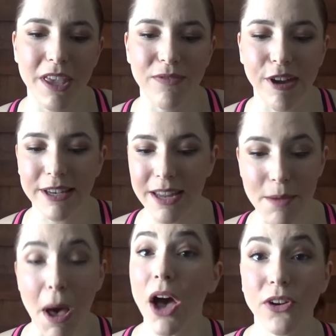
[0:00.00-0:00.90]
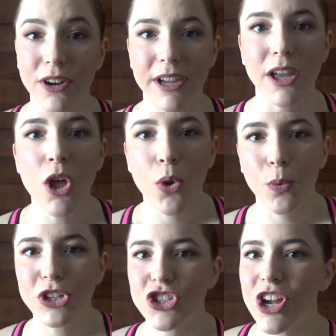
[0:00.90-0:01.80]
if I am hungry,
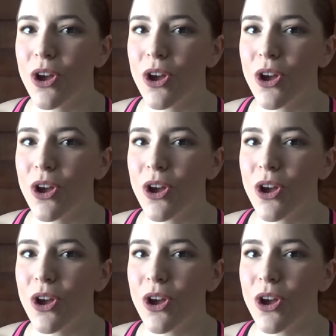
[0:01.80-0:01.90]
which,